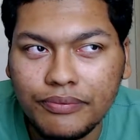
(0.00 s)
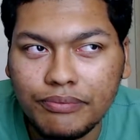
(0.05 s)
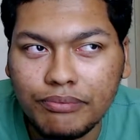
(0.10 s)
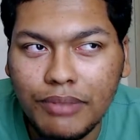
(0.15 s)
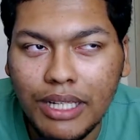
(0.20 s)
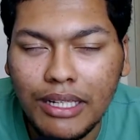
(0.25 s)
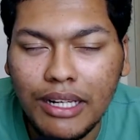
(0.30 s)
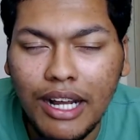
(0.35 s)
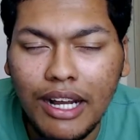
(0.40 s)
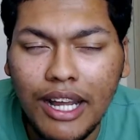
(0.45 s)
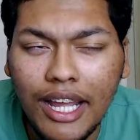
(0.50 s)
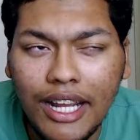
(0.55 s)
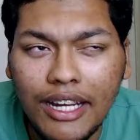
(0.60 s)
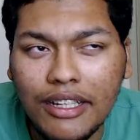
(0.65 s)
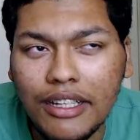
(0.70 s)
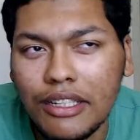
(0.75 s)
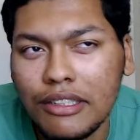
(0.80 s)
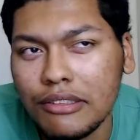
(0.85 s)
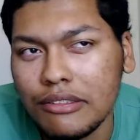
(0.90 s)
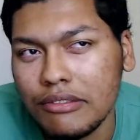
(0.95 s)
like, I hanged
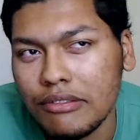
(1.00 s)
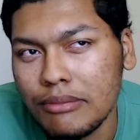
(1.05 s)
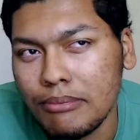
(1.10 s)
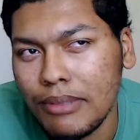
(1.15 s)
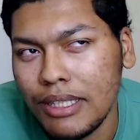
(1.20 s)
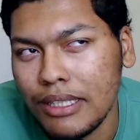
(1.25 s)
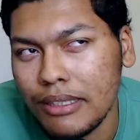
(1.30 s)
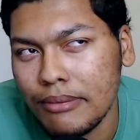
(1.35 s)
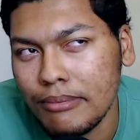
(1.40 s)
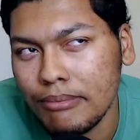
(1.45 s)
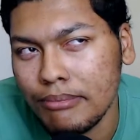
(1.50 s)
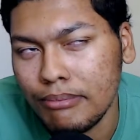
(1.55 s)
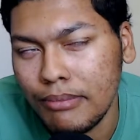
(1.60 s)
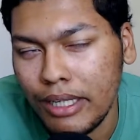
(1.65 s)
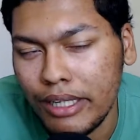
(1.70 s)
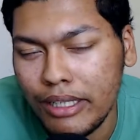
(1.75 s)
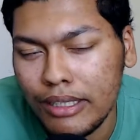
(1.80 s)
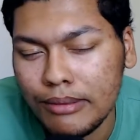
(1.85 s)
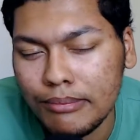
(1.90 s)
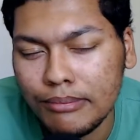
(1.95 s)
out with my
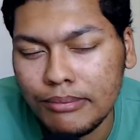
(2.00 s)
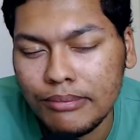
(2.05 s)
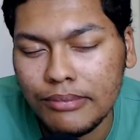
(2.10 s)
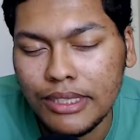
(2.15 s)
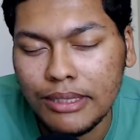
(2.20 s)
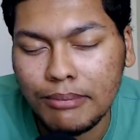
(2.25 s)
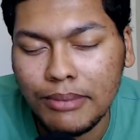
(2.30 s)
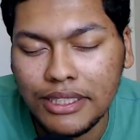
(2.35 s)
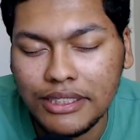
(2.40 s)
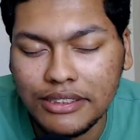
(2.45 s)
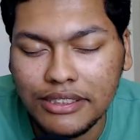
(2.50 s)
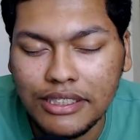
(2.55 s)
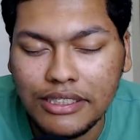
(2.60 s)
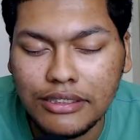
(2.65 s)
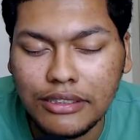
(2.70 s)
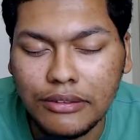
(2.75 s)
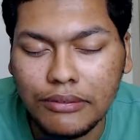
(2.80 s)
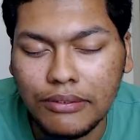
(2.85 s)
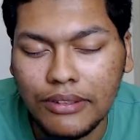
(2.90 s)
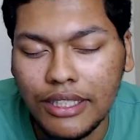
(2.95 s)
mom and my
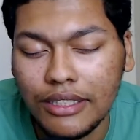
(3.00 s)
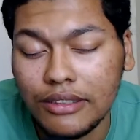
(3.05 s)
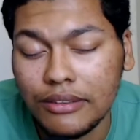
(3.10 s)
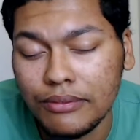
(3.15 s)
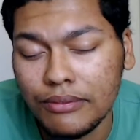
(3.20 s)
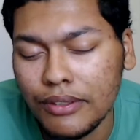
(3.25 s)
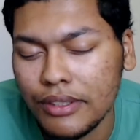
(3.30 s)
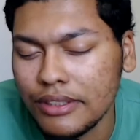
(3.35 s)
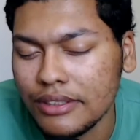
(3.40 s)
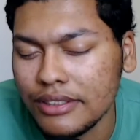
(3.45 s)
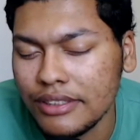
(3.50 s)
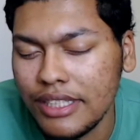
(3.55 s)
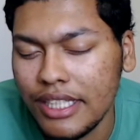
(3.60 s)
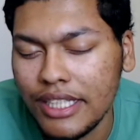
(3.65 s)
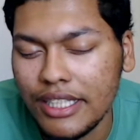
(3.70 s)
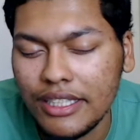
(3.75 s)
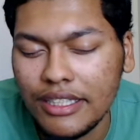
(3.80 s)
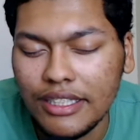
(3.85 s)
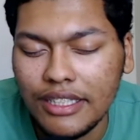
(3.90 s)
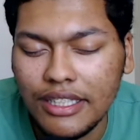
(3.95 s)
sister for like the first
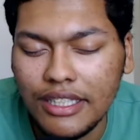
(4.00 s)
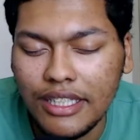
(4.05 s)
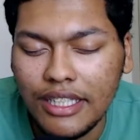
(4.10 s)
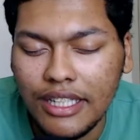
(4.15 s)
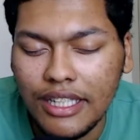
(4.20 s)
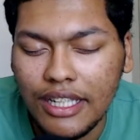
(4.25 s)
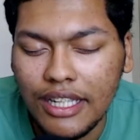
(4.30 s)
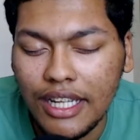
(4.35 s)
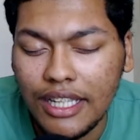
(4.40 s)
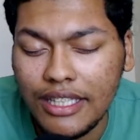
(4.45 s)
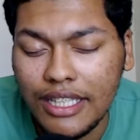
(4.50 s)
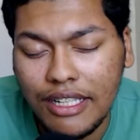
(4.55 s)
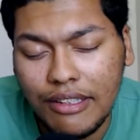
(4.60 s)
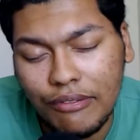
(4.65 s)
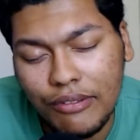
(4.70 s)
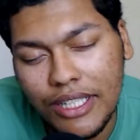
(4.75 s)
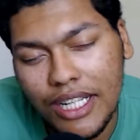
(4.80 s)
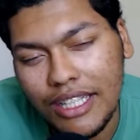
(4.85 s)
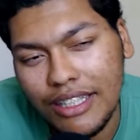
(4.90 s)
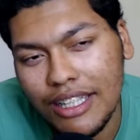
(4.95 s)
day, and
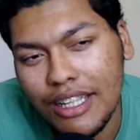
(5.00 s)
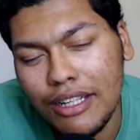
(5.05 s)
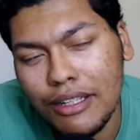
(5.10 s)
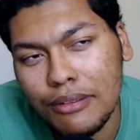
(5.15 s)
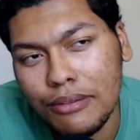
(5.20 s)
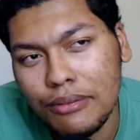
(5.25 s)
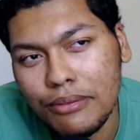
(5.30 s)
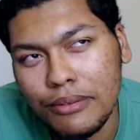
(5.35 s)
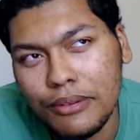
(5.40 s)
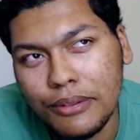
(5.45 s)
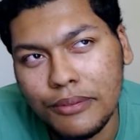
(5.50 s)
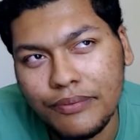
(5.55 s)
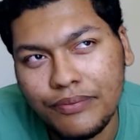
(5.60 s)
when they left,